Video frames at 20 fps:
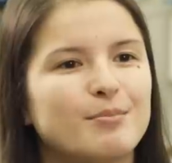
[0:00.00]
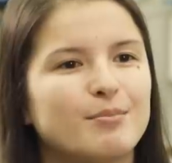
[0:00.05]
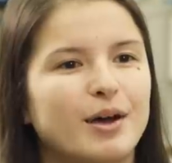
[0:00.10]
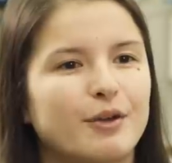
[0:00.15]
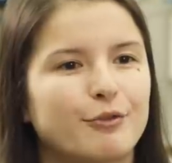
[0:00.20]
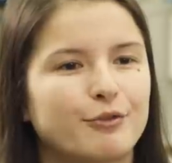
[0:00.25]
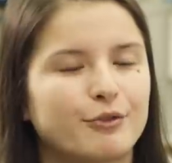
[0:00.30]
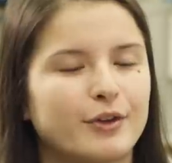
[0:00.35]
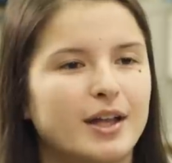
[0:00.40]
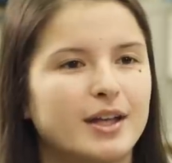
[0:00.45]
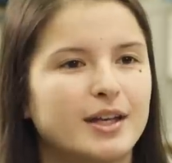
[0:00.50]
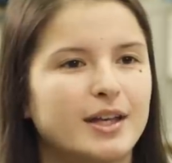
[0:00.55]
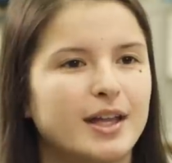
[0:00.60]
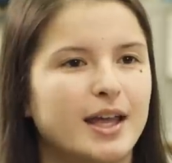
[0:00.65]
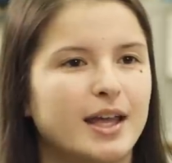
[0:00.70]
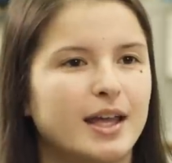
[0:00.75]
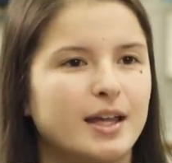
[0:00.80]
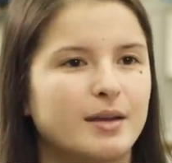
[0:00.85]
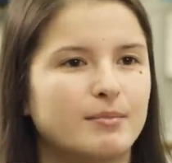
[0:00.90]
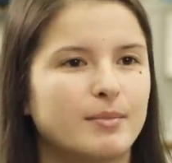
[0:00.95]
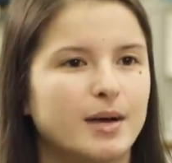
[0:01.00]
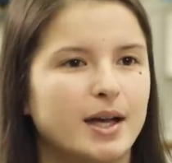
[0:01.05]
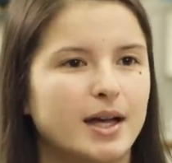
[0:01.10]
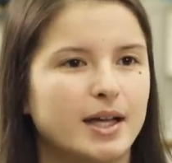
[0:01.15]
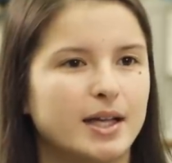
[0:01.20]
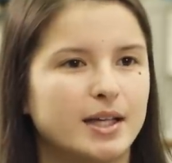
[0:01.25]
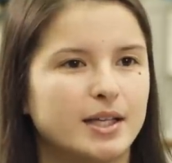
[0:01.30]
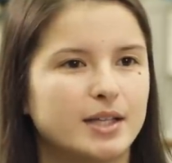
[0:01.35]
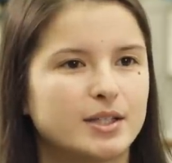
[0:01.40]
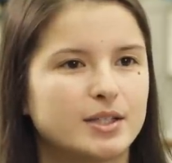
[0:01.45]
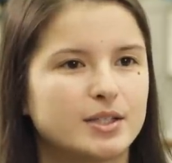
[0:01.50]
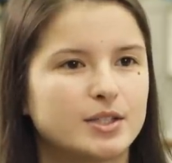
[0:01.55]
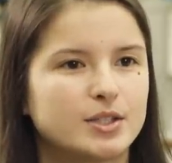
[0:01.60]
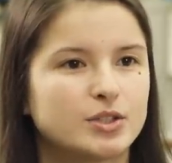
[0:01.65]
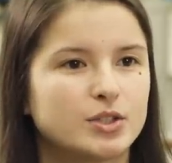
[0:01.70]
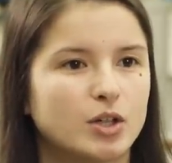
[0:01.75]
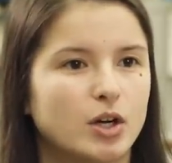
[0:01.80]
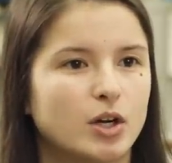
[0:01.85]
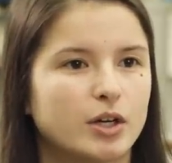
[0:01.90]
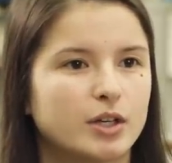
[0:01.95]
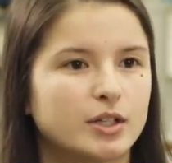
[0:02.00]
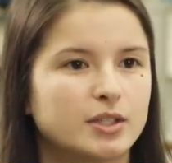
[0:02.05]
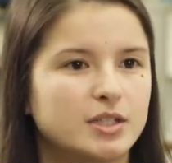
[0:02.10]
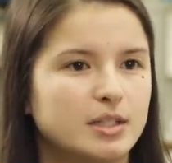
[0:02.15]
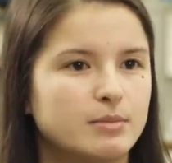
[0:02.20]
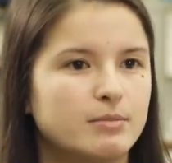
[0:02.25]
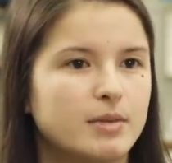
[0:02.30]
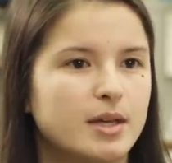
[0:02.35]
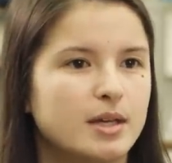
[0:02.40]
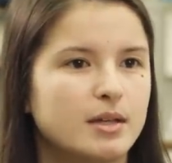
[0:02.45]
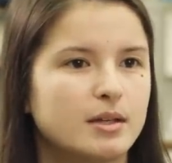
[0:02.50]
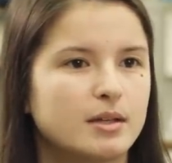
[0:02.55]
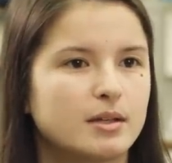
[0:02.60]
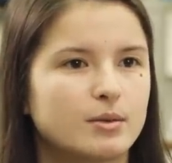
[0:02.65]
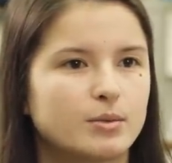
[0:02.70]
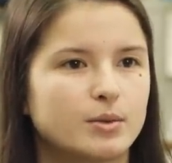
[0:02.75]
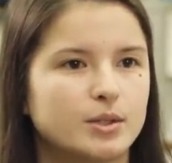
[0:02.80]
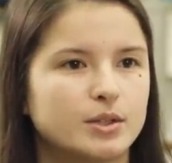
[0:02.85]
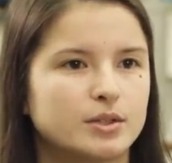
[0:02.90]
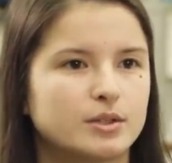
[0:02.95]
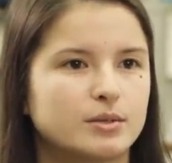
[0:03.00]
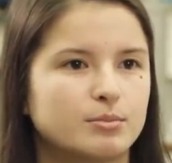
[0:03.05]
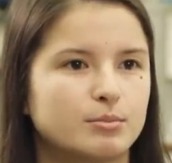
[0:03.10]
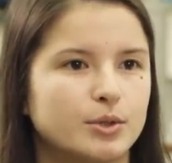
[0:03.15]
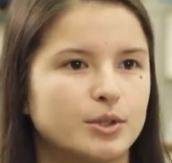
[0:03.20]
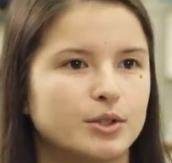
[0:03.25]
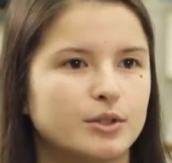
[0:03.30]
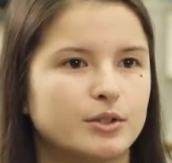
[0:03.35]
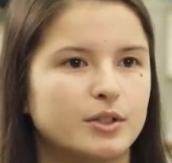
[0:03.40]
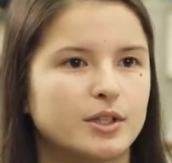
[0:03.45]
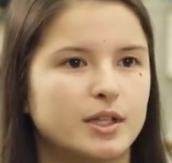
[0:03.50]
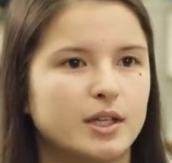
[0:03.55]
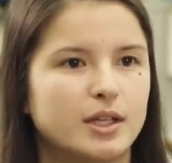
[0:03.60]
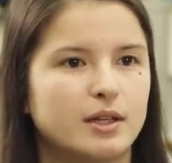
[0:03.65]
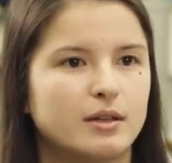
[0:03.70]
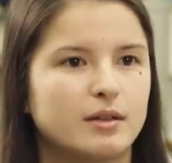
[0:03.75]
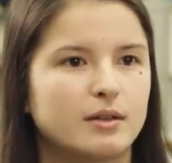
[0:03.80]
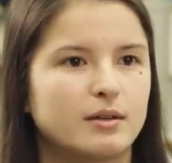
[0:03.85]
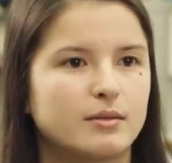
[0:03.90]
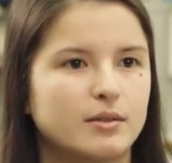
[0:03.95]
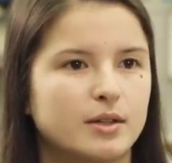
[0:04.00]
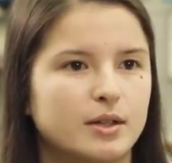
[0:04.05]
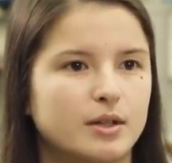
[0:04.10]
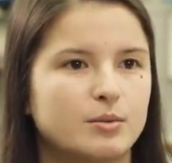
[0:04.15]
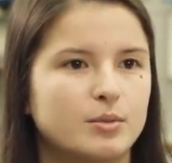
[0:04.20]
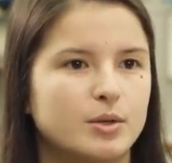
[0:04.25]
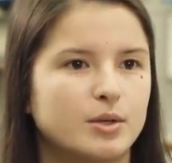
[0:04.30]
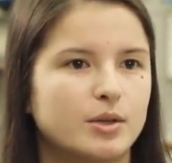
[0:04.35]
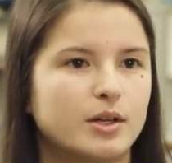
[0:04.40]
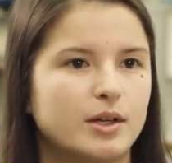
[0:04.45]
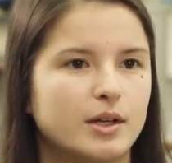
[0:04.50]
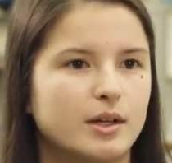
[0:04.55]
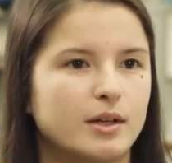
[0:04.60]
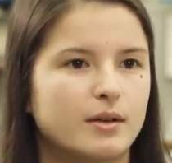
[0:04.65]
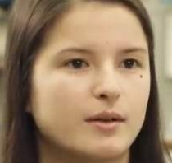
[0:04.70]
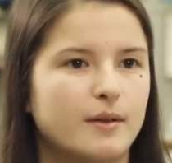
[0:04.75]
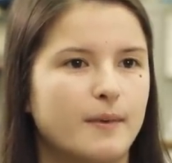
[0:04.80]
My friend and my soccer teammate was murdered in the community.